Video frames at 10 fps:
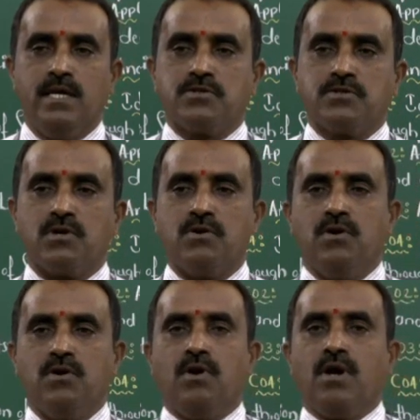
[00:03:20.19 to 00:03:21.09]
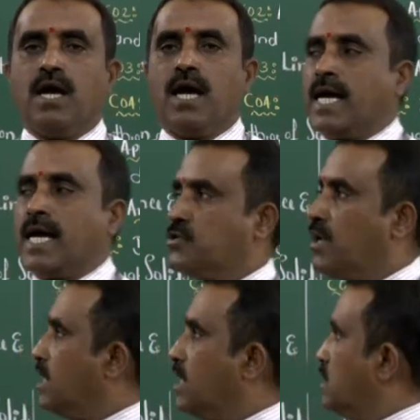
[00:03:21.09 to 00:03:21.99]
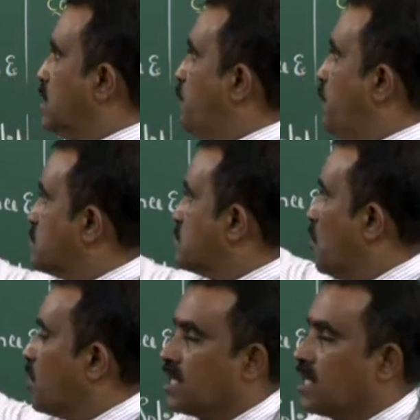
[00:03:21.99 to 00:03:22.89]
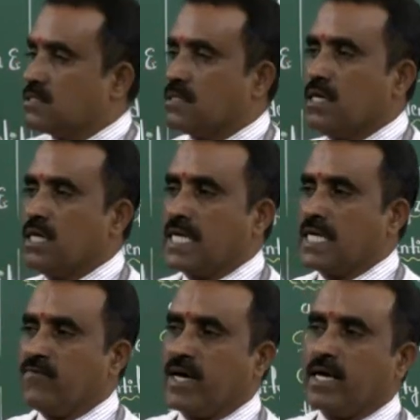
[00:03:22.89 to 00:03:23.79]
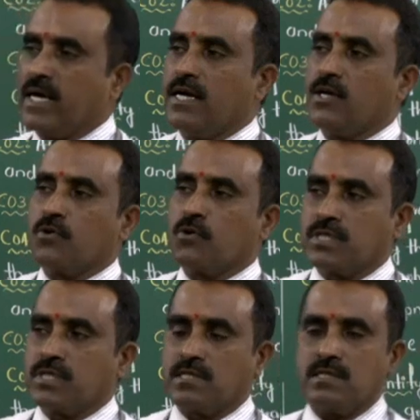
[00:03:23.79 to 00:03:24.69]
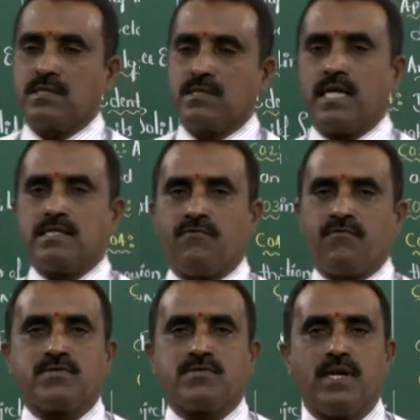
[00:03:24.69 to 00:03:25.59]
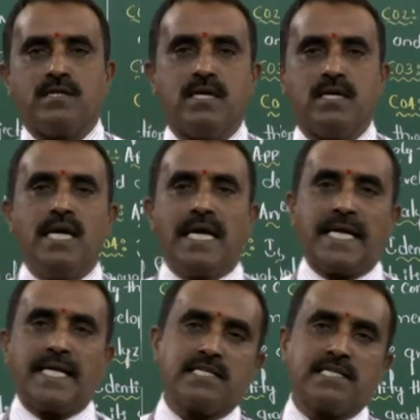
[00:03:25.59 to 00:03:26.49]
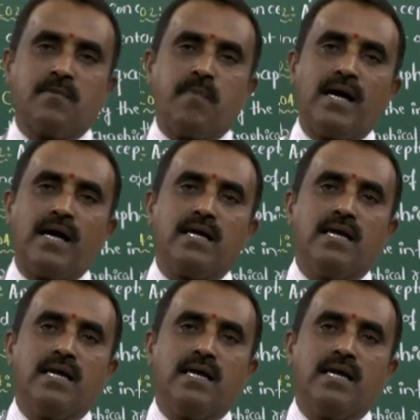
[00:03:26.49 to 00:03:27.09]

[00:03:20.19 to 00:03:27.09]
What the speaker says: So actually the first module is divided into two sections. That is, the first one is the introduction part,